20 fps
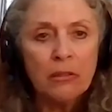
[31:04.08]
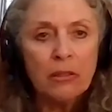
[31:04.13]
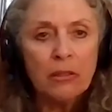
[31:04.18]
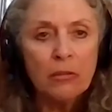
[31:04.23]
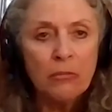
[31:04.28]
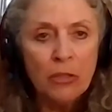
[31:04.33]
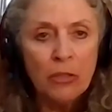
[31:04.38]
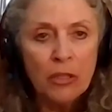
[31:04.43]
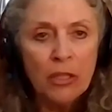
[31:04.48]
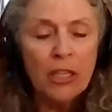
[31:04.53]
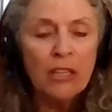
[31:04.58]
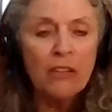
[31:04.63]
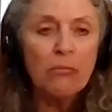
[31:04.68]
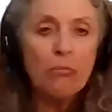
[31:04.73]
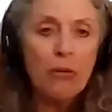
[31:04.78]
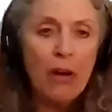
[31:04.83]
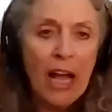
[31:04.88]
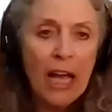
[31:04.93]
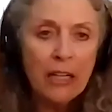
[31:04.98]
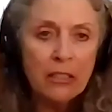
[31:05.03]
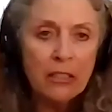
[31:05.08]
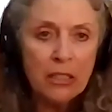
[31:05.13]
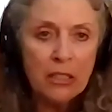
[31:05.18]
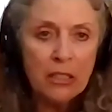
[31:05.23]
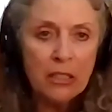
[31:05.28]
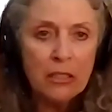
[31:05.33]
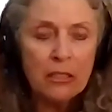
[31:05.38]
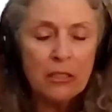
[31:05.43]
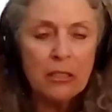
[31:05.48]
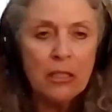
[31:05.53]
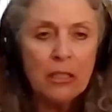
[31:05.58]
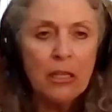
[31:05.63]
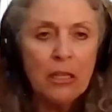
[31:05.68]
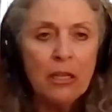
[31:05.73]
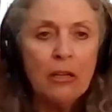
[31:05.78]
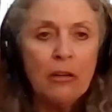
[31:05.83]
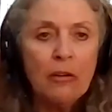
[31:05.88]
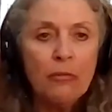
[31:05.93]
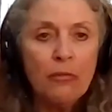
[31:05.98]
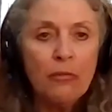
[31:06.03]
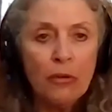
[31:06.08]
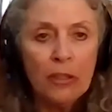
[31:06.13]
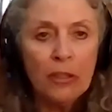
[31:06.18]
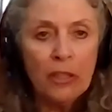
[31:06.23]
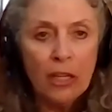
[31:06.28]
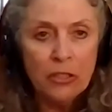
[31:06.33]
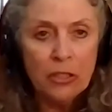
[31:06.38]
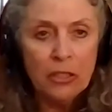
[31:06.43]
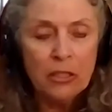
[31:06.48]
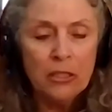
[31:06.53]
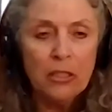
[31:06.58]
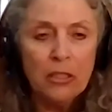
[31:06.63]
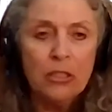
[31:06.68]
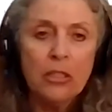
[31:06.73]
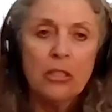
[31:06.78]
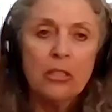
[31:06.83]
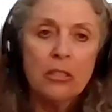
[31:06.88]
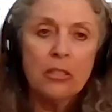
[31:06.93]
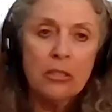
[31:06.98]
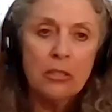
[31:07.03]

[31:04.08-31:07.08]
community of practice for logisticians